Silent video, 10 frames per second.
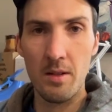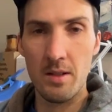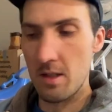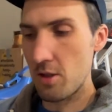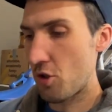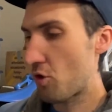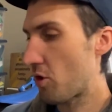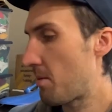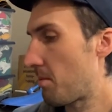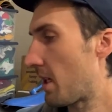this
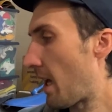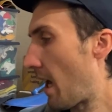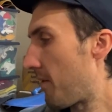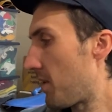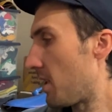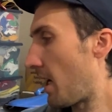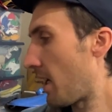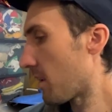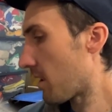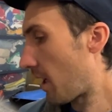extremely heavy
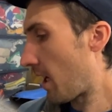desk that I